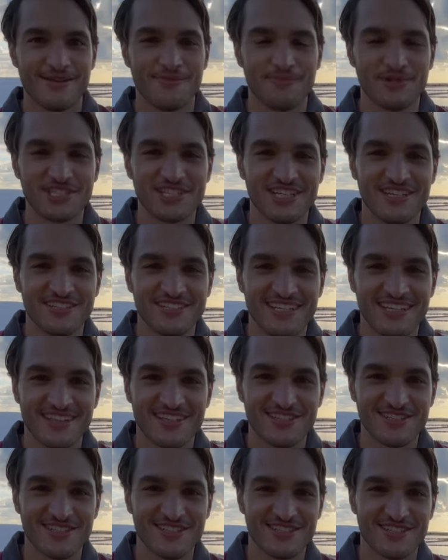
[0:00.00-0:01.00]
Michelle said
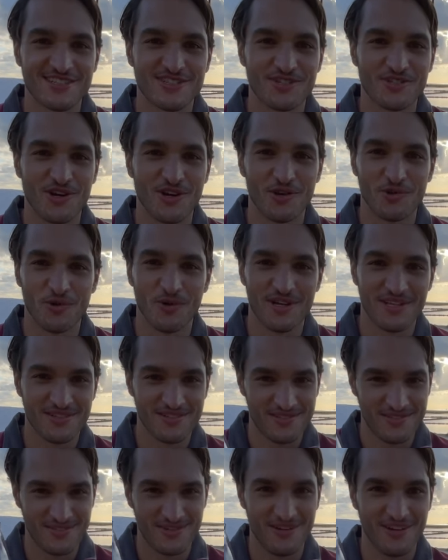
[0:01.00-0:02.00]
this is the strong one,
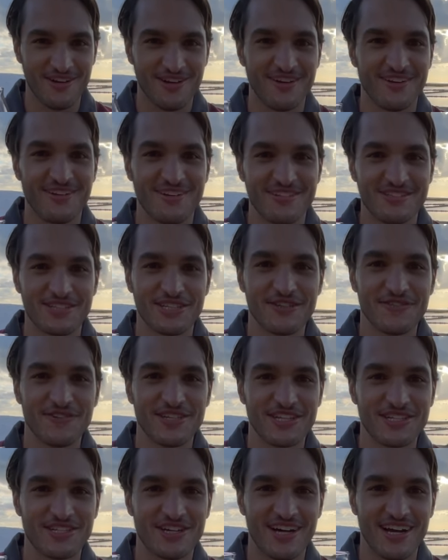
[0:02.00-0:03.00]
so let's give it
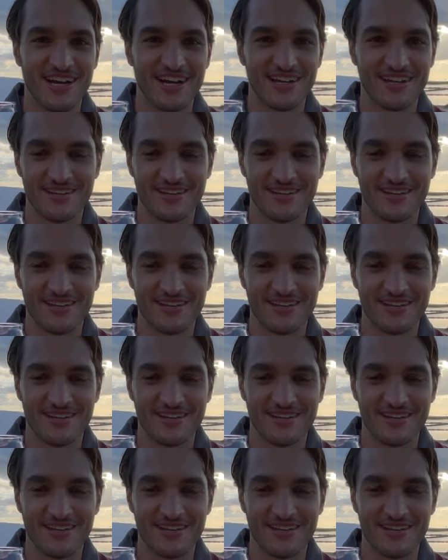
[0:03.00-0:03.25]
a try.